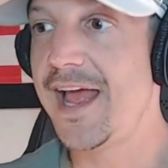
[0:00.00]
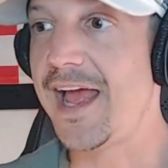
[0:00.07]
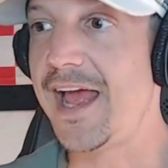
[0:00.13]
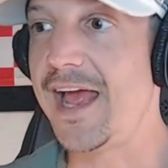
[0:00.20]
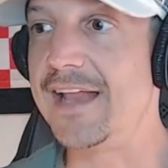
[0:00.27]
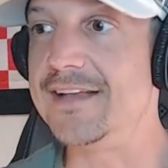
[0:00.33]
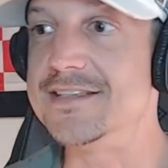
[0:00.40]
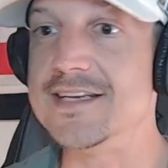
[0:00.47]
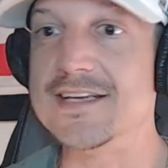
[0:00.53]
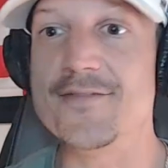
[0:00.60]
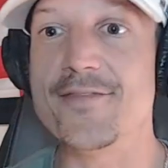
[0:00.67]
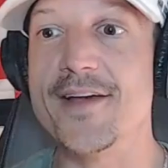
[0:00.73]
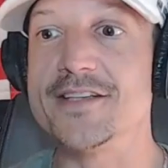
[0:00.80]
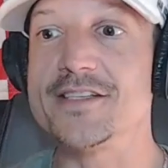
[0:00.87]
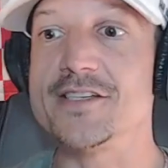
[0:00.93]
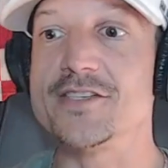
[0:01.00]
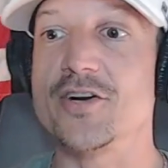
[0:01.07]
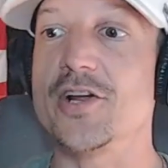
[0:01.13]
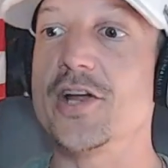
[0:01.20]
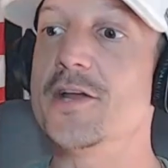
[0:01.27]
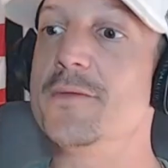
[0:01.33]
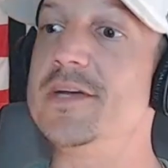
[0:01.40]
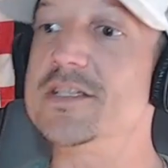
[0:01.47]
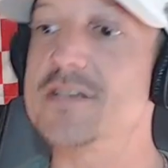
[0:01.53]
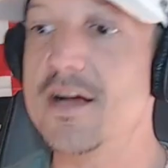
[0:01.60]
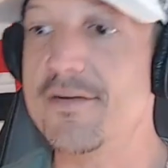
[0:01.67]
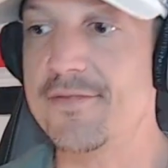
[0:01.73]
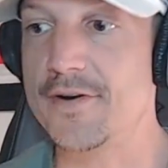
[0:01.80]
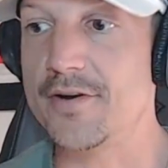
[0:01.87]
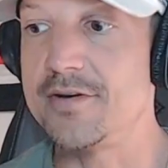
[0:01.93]
And defenses are going to be
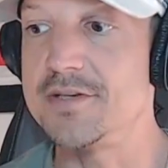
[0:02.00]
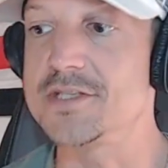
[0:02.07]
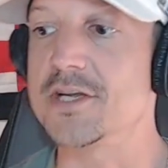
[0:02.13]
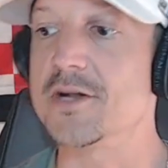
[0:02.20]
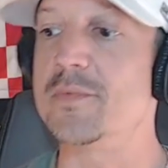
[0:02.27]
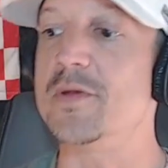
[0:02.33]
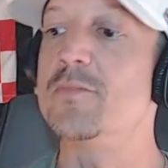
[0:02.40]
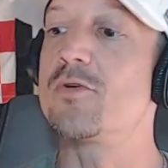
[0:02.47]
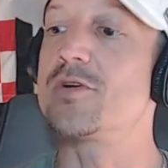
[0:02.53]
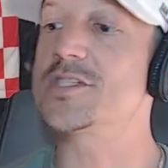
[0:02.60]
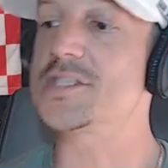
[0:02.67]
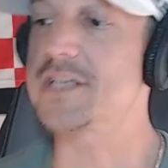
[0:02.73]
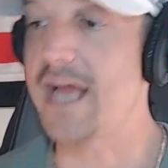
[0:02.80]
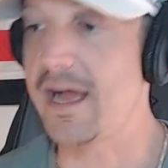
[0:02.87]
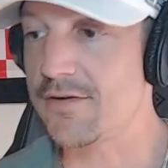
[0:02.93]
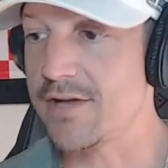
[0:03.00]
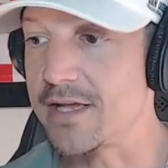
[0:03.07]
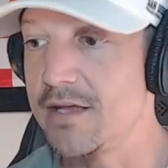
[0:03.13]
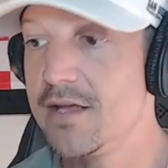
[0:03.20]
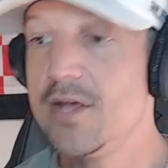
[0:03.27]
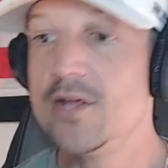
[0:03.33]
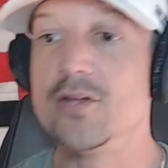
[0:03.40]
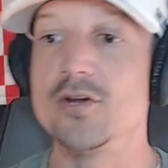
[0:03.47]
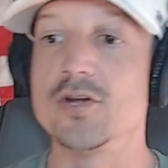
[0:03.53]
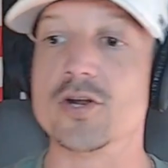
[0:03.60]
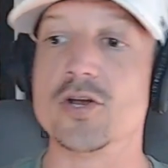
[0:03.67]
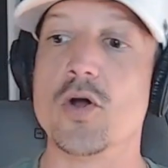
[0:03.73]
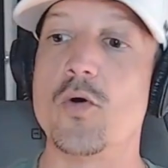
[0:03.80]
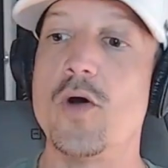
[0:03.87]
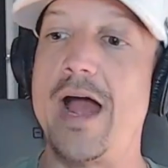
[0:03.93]
tougher. It's going to be more scouting. You're going
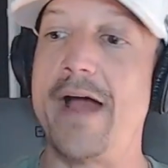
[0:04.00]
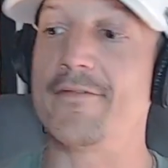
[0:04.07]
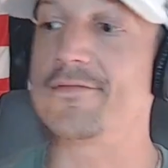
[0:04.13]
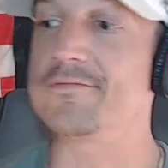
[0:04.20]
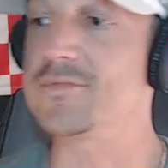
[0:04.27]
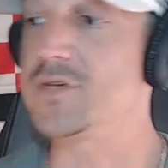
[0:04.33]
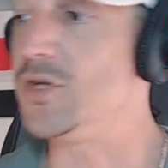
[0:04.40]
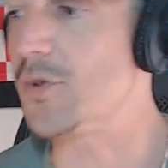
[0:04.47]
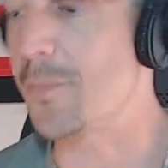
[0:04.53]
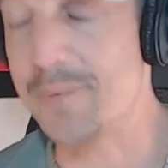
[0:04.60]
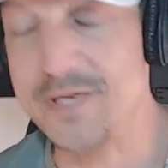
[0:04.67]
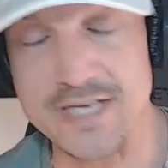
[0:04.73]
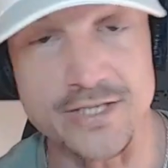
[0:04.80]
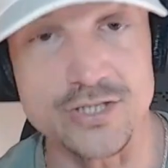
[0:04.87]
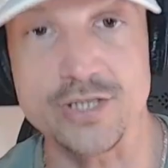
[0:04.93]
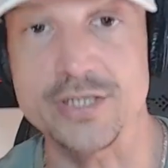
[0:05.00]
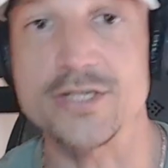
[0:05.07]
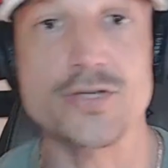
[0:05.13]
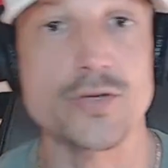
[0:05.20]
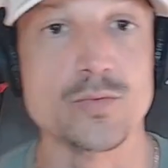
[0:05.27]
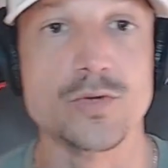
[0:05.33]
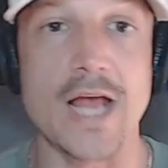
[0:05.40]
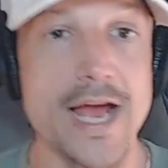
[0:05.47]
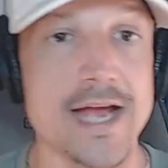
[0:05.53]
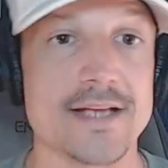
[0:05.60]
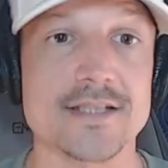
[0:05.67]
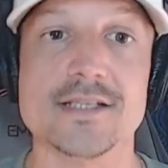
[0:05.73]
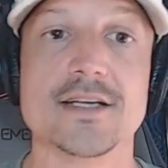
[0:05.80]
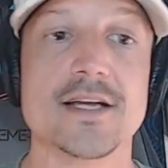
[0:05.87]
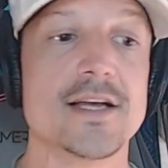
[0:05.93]
to go have, potentially 2
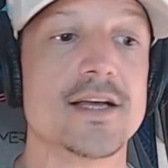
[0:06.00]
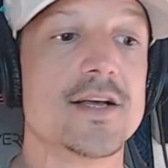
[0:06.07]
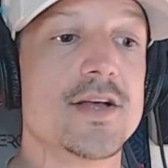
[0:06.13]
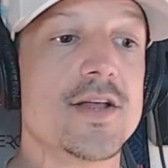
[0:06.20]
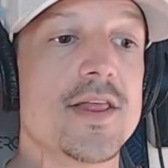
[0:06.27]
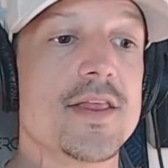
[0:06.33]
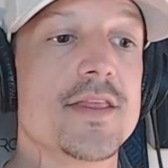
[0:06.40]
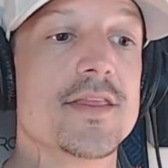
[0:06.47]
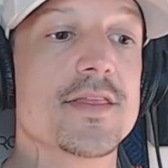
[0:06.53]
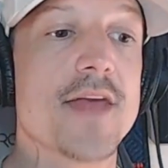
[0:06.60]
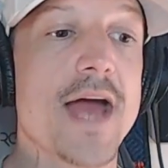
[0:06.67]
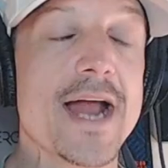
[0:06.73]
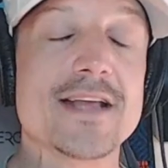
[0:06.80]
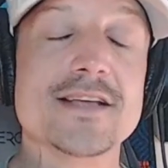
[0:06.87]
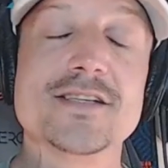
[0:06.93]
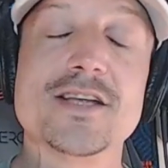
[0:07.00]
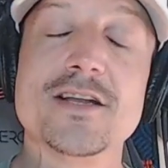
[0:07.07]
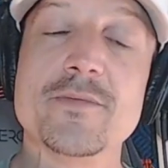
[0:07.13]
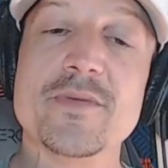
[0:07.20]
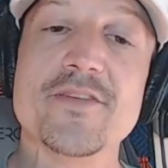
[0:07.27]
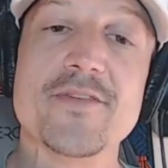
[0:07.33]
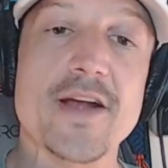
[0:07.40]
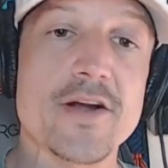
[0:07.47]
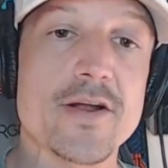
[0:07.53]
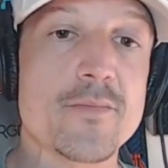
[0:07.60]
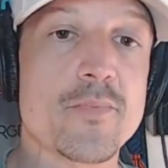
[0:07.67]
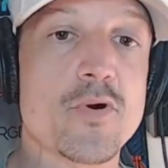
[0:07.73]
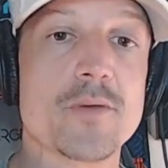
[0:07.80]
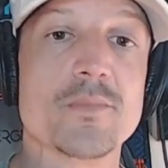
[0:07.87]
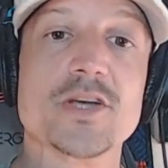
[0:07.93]
legs. That is going to be very
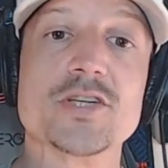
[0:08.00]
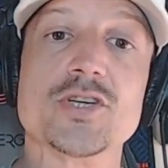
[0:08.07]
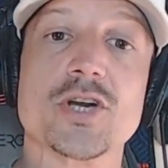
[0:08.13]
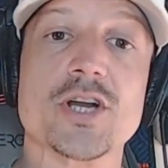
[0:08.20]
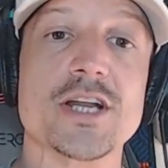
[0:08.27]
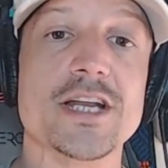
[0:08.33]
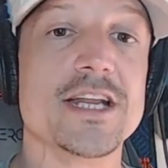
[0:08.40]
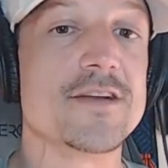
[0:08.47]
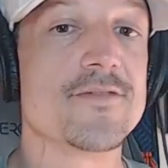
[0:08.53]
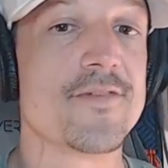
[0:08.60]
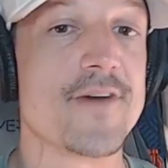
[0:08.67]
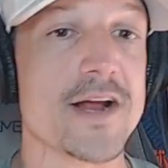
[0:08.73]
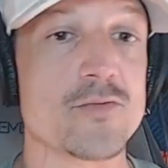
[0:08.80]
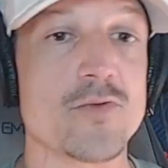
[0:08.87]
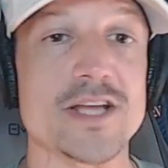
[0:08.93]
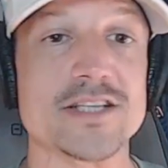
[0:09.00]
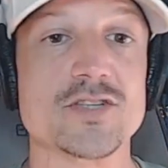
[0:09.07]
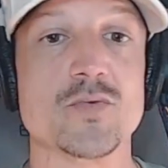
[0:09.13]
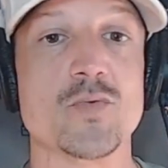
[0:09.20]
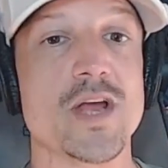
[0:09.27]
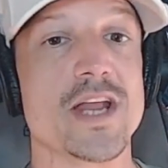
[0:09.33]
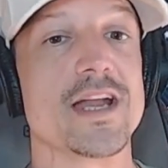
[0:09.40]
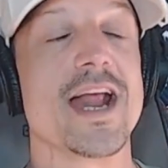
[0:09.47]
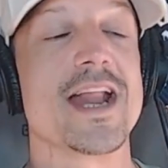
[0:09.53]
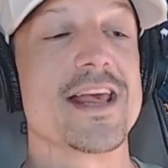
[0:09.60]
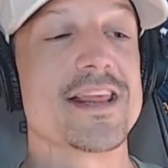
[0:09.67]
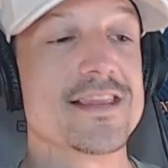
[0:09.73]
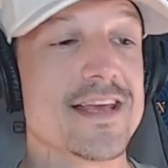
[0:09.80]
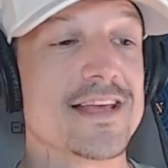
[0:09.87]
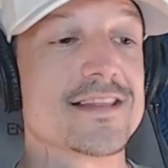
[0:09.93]
important because you're going to need to find ways to win. And
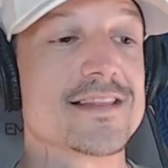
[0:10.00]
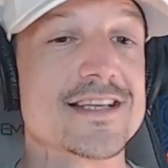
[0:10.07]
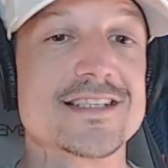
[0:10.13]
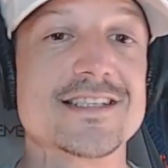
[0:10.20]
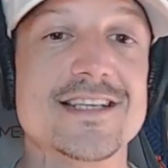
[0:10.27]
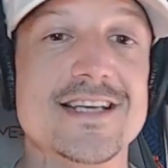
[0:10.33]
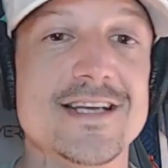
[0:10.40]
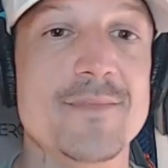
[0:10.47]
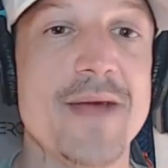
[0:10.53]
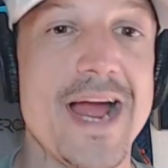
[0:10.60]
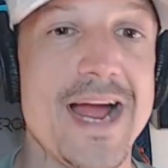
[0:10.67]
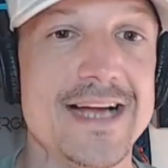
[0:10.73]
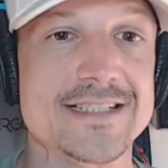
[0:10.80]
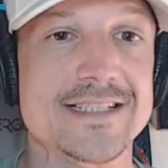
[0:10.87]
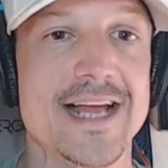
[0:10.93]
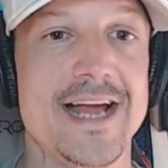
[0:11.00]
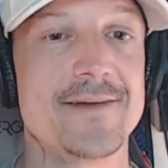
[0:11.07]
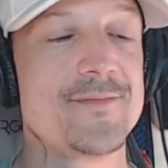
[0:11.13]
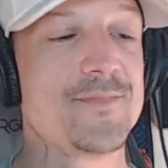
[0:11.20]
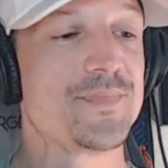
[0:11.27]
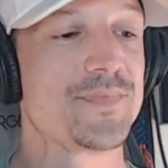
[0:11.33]
I think this team has that.